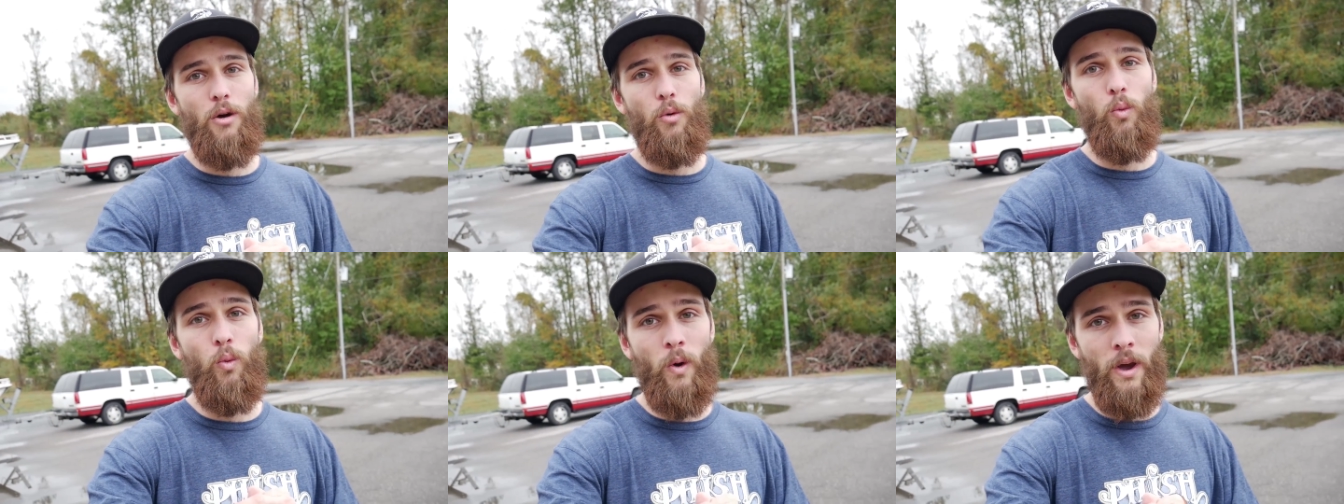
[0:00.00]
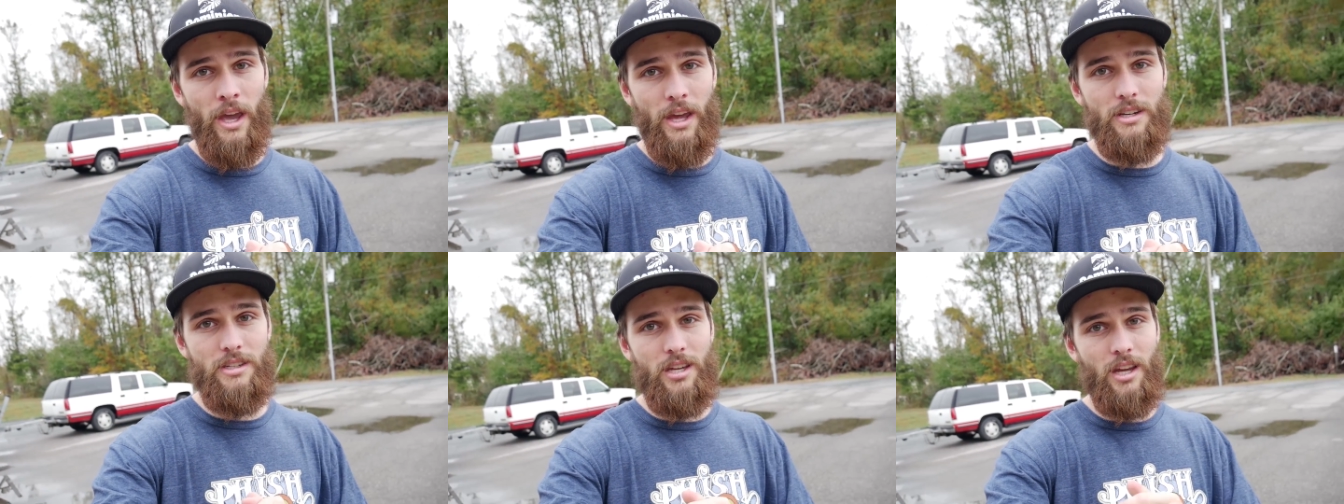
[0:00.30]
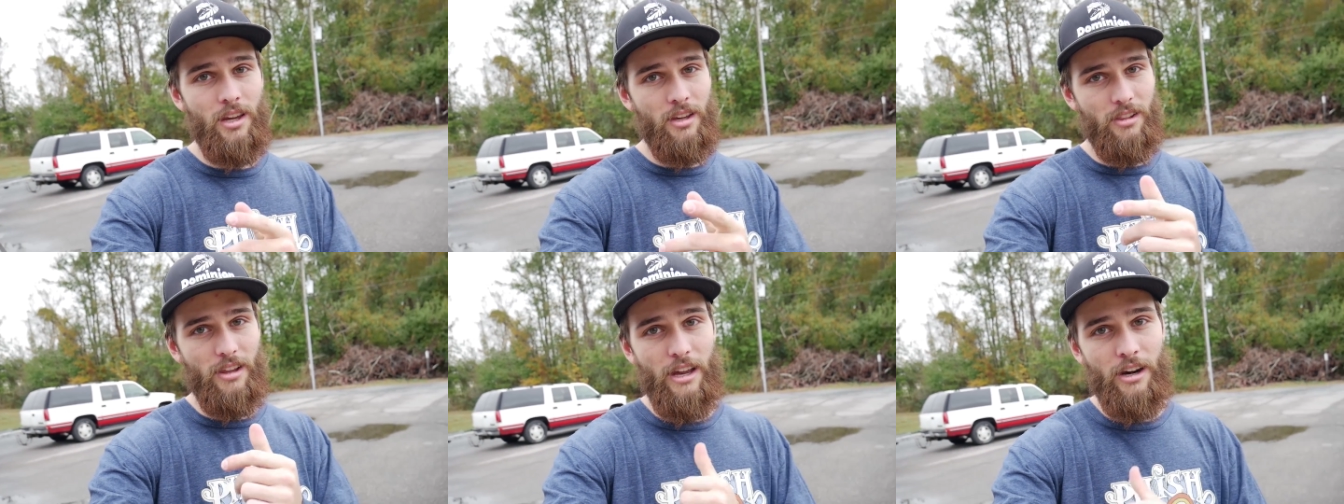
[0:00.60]
went
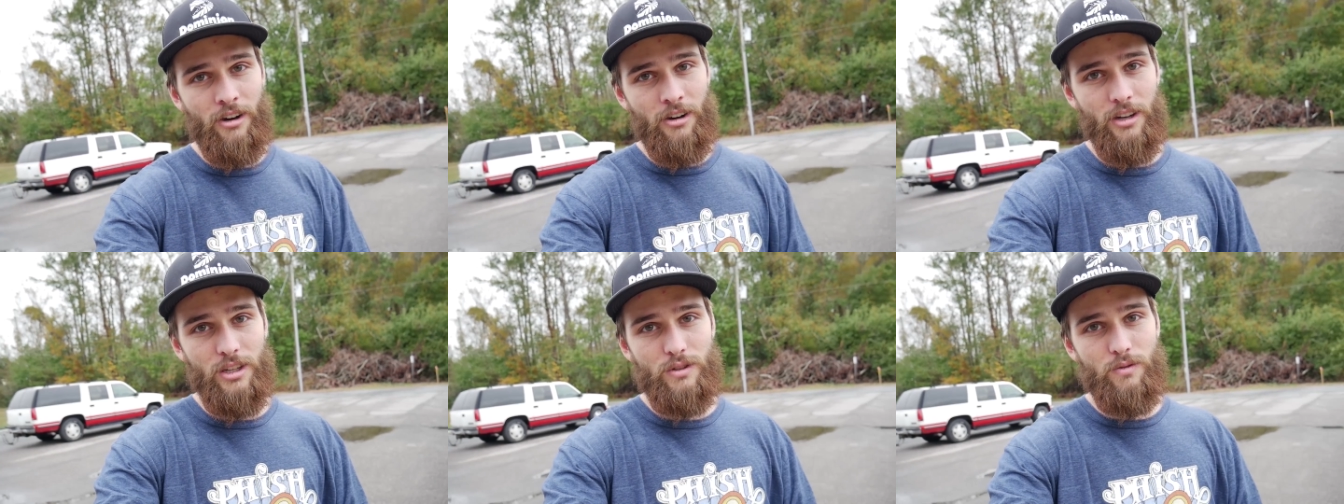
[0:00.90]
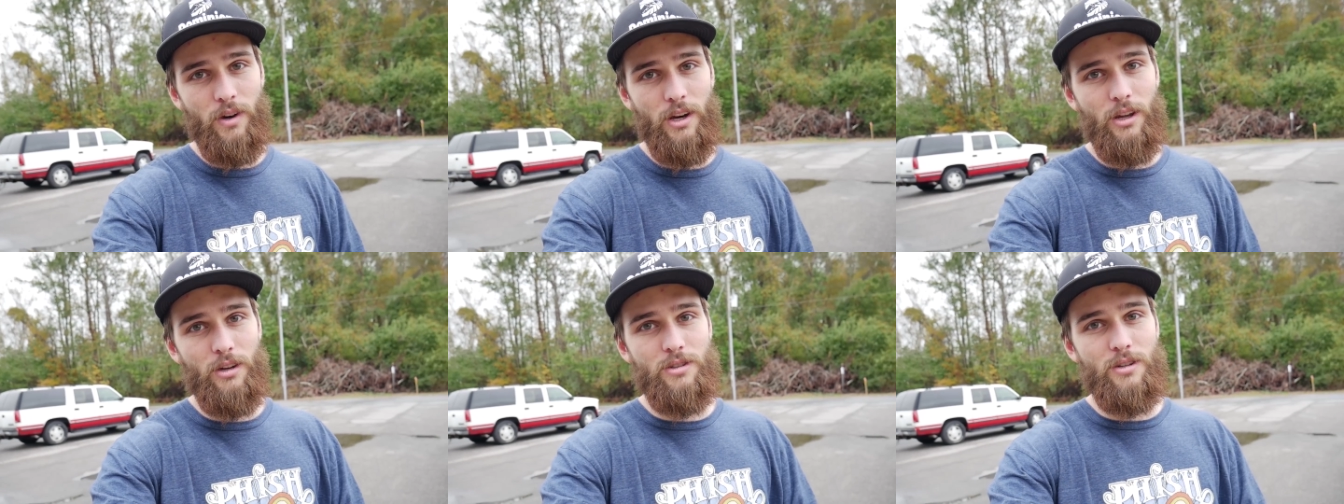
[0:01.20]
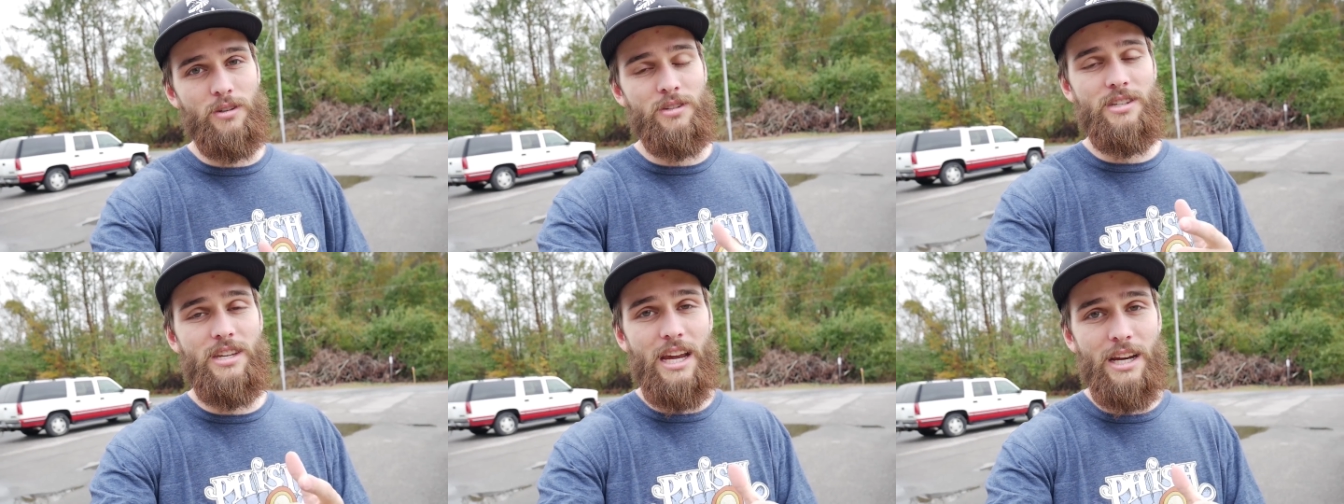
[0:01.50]
later in this video,
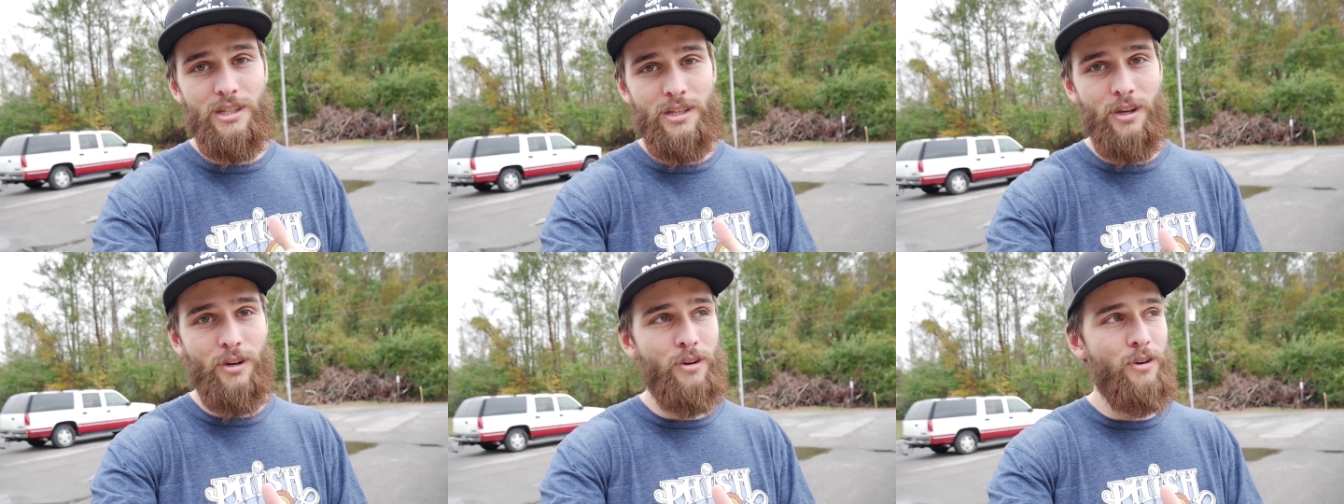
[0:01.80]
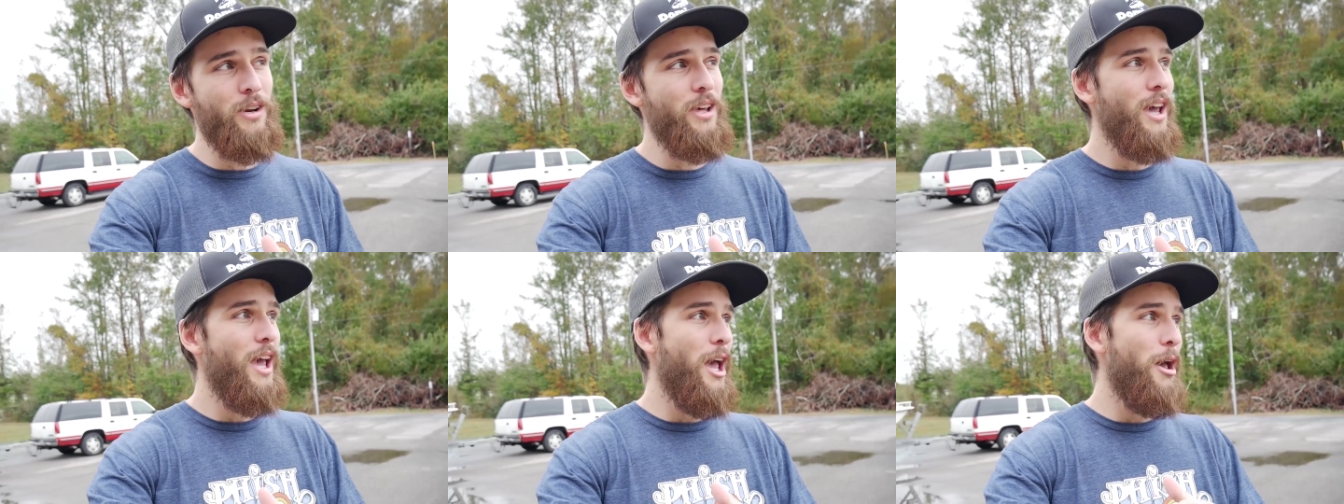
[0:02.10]
so stay tuned.